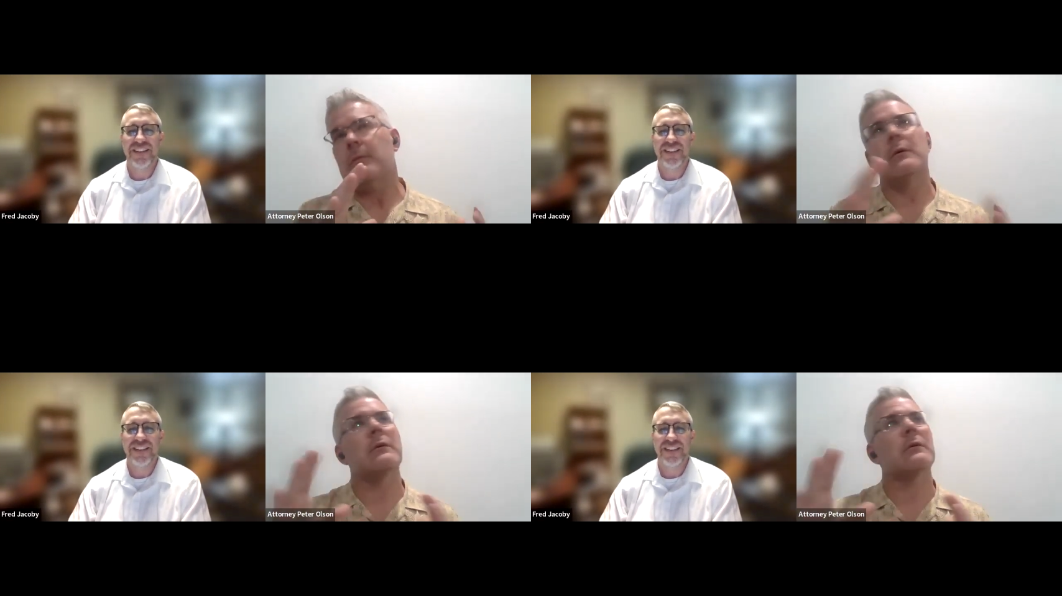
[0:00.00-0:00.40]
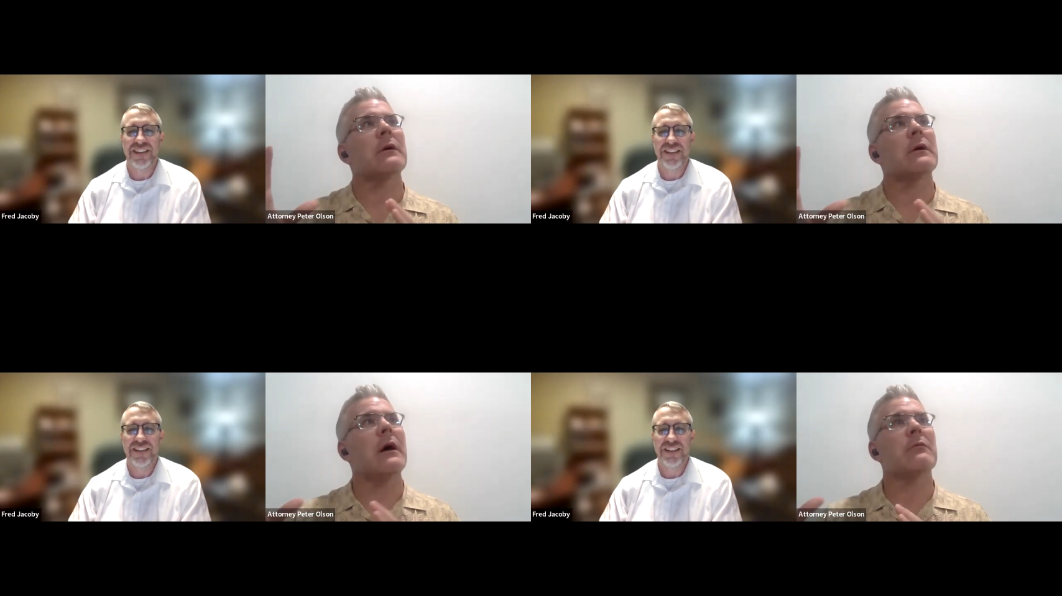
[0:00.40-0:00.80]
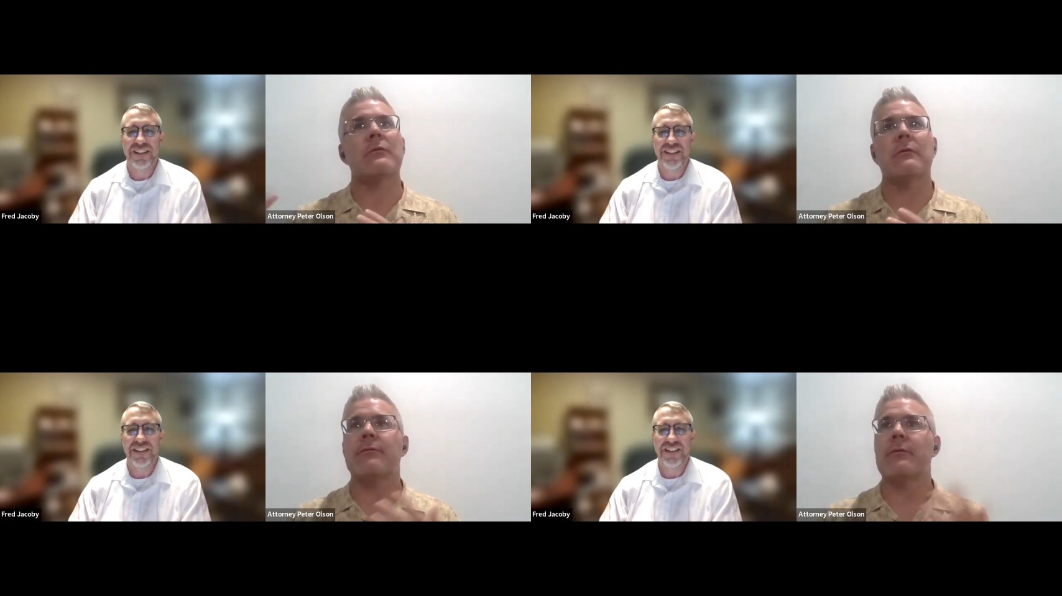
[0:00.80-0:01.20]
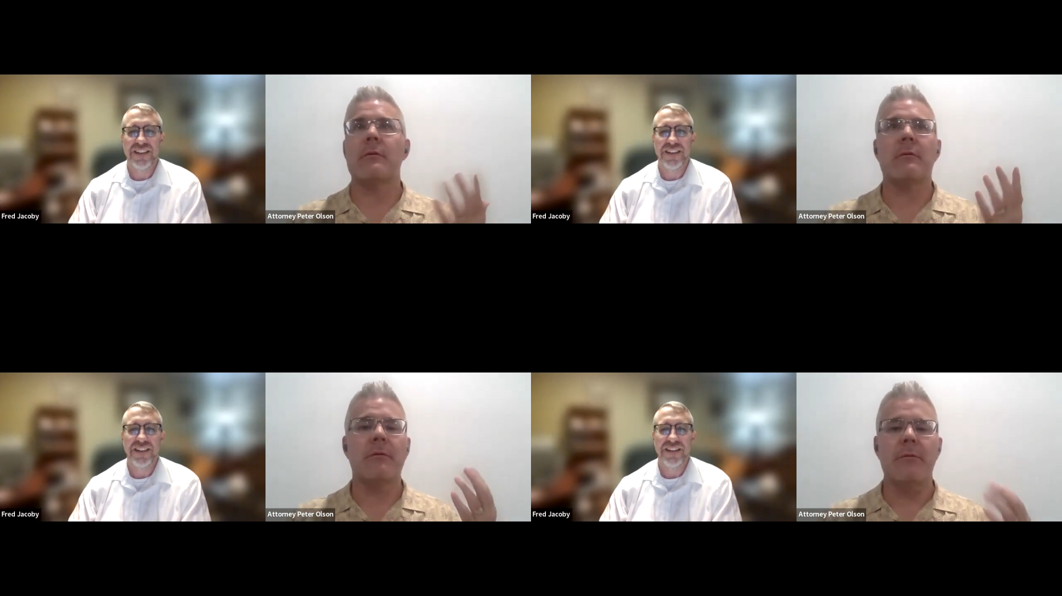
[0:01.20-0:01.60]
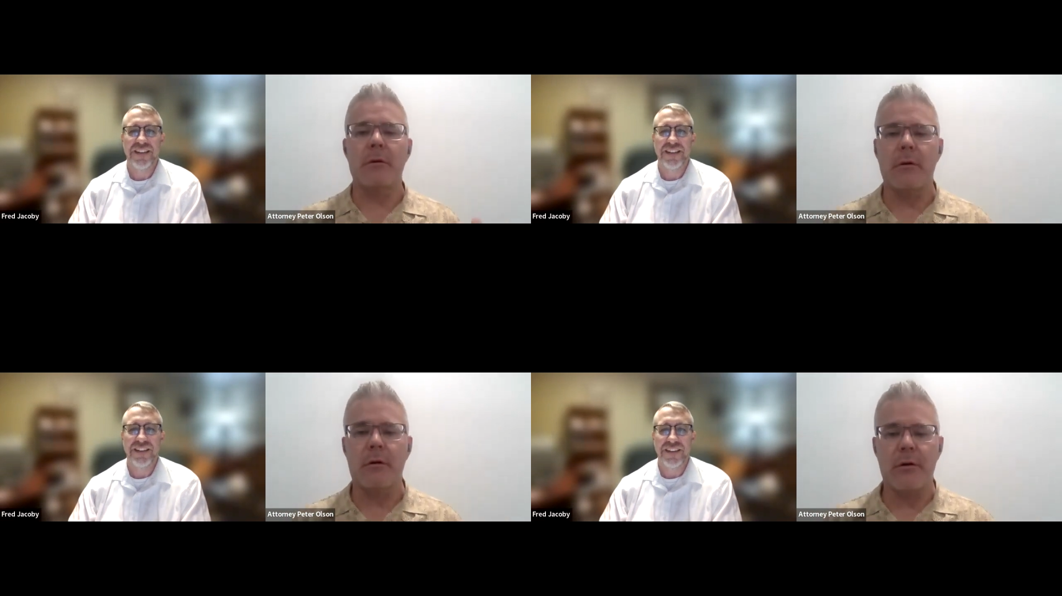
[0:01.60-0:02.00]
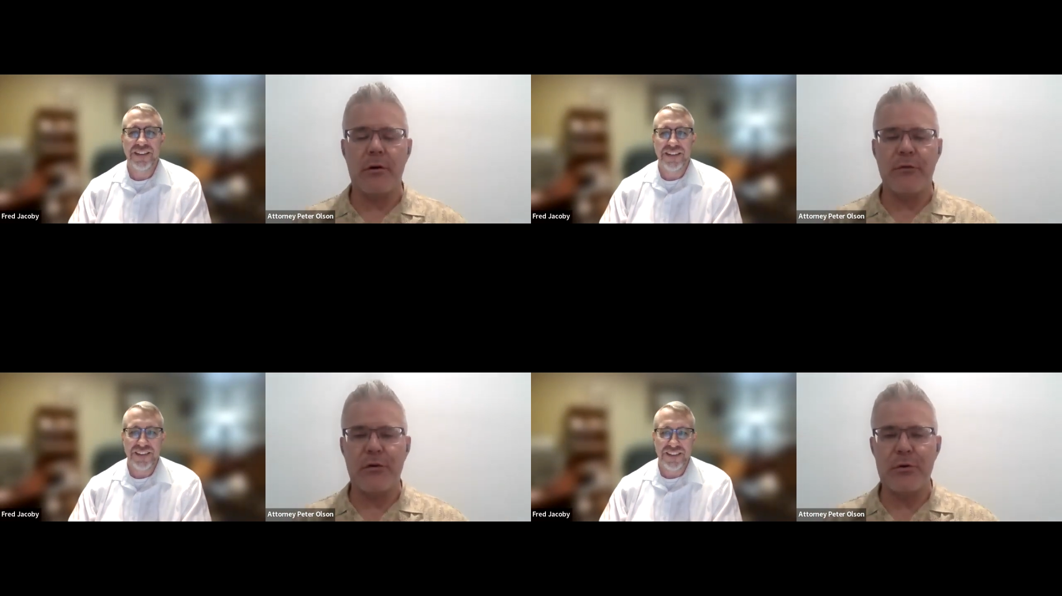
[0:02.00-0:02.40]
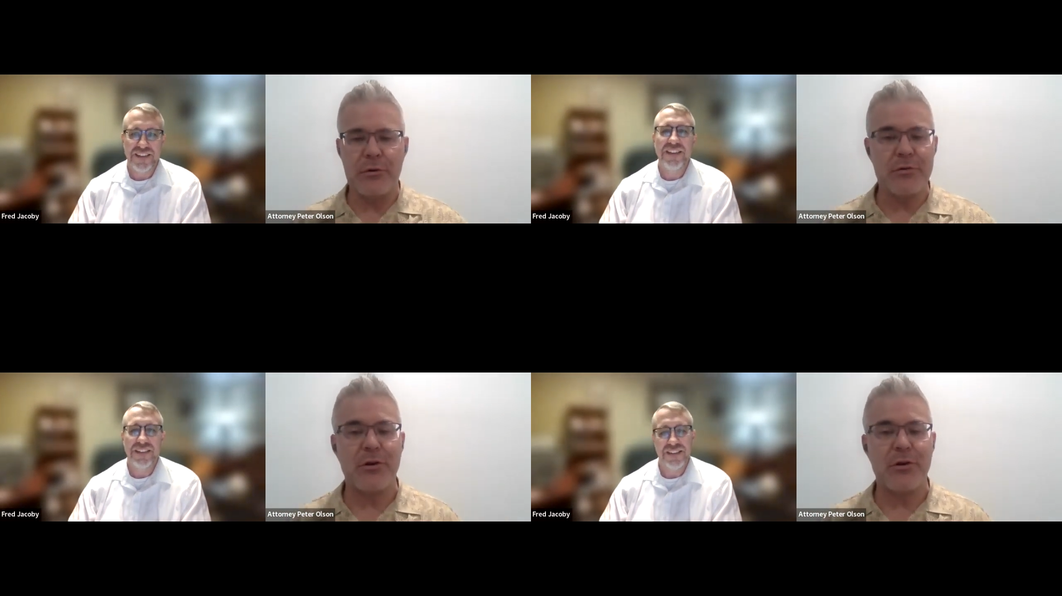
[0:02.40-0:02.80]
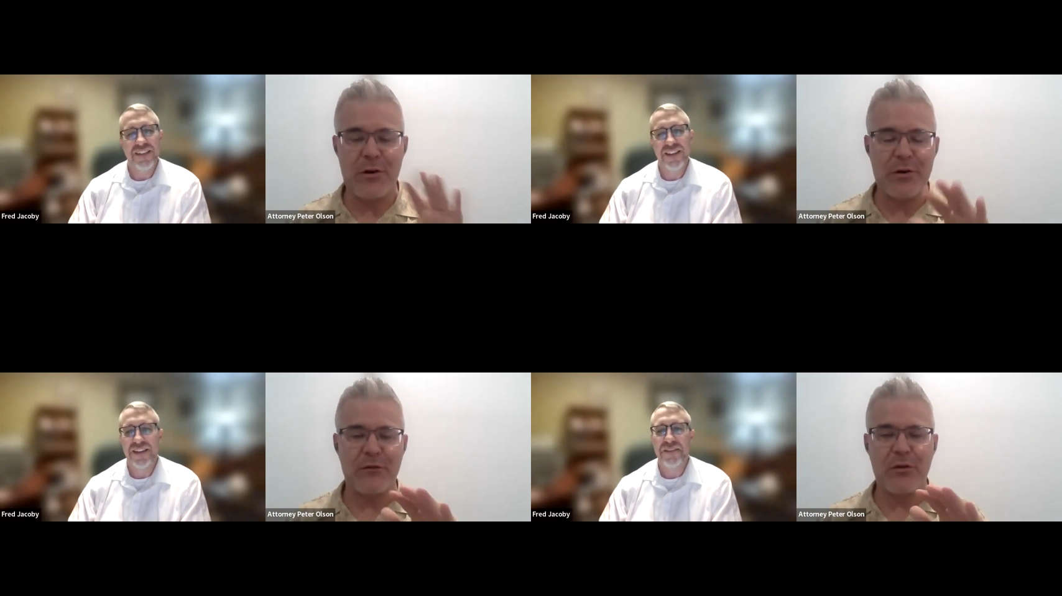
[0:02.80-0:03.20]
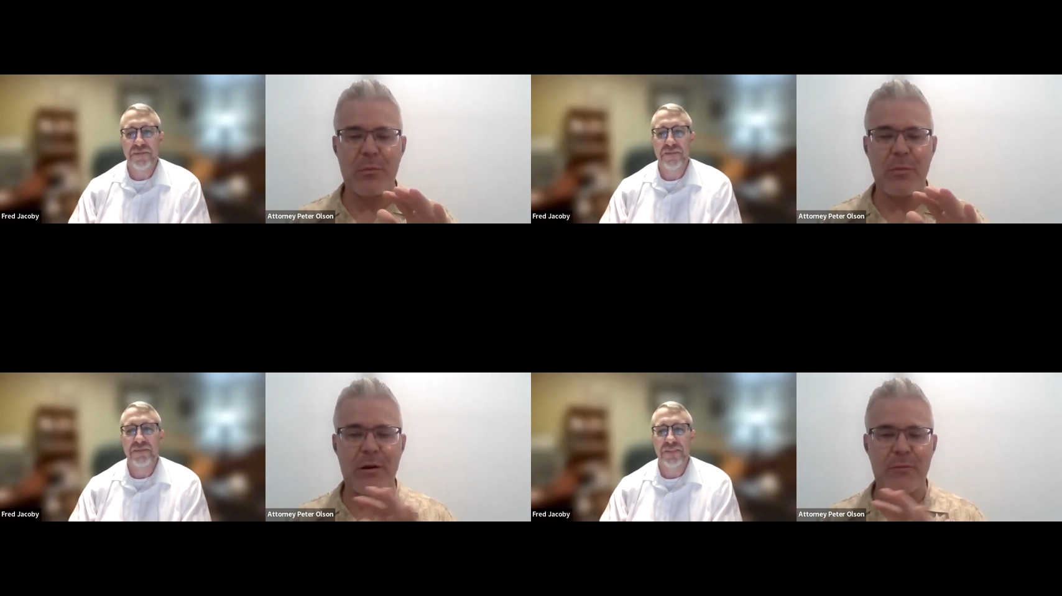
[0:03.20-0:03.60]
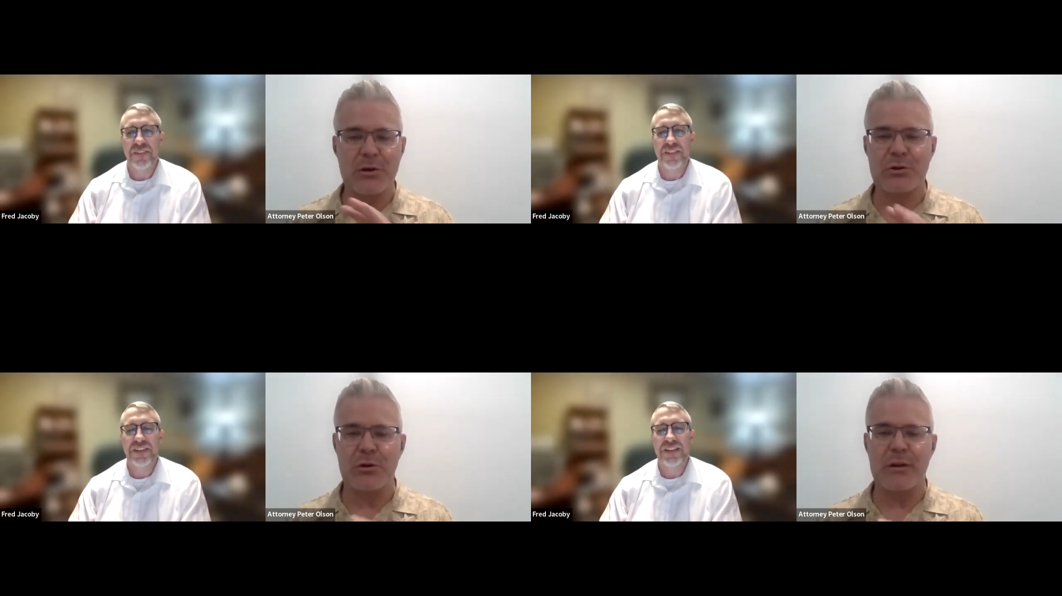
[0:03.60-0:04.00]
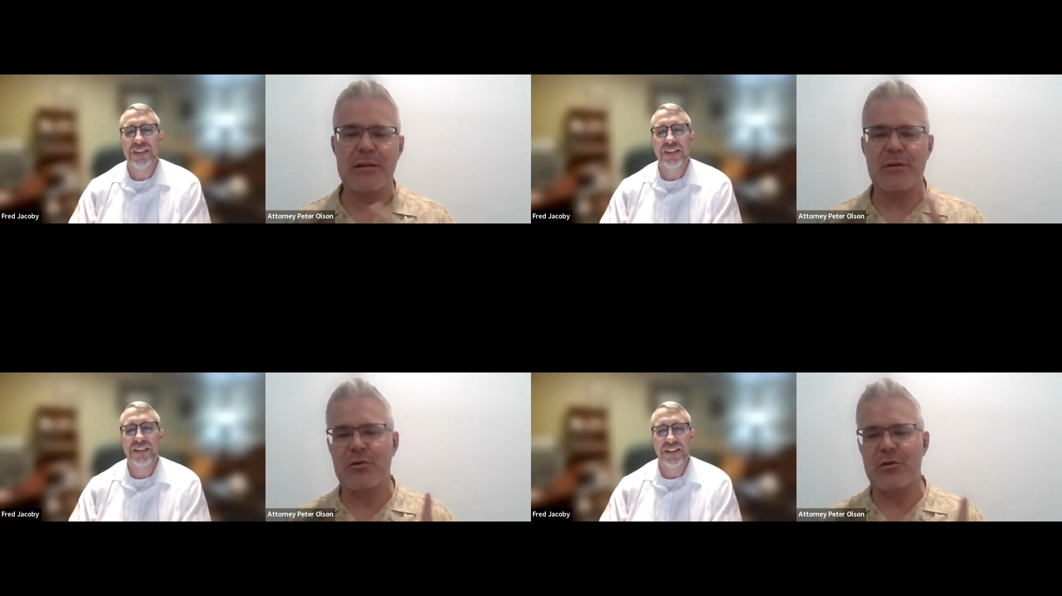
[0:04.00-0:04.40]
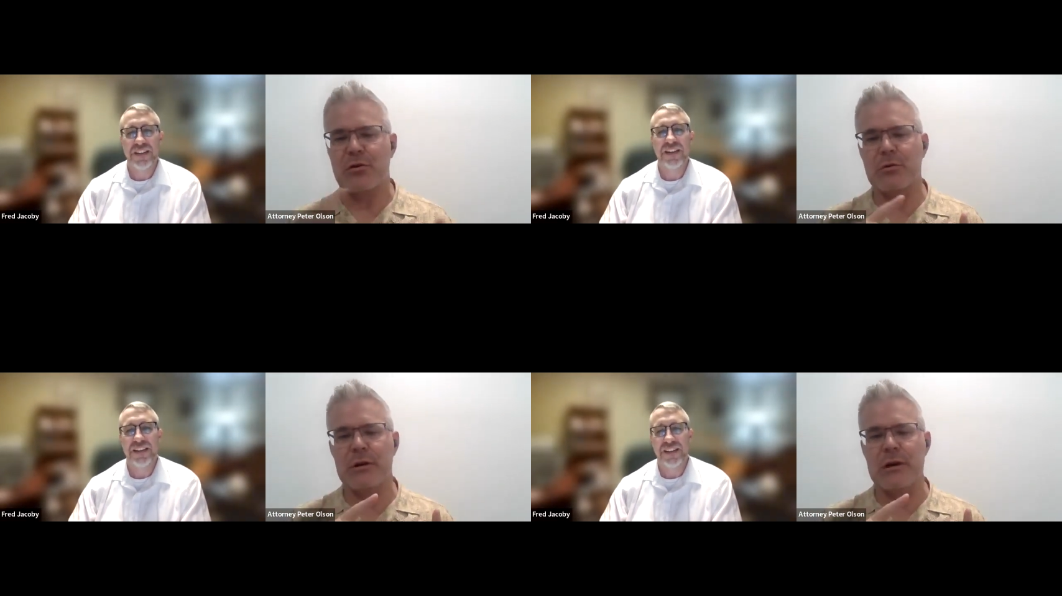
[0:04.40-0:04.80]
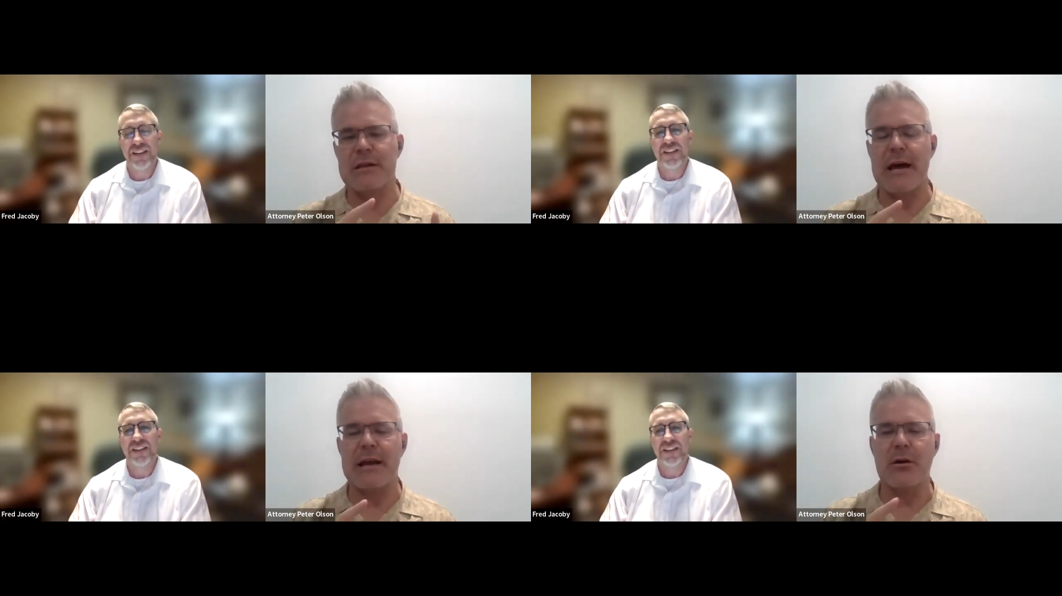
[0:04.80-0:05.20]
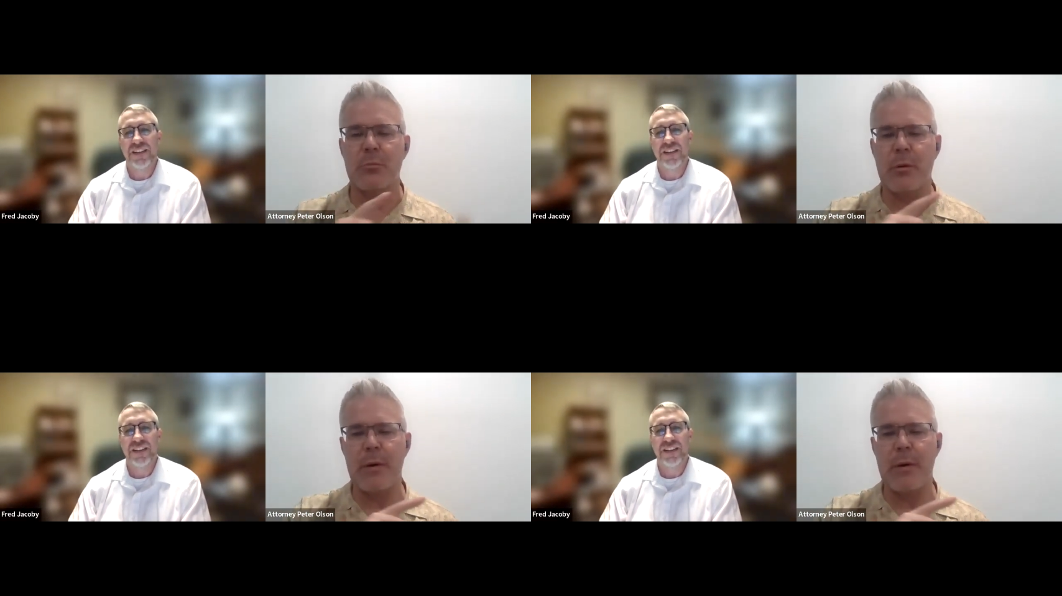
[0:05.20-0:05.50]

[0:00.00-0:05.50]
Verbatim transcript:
Speaker 1: a, a counselor for a, a few years there, found it very beneficial. That's just totally a side note. But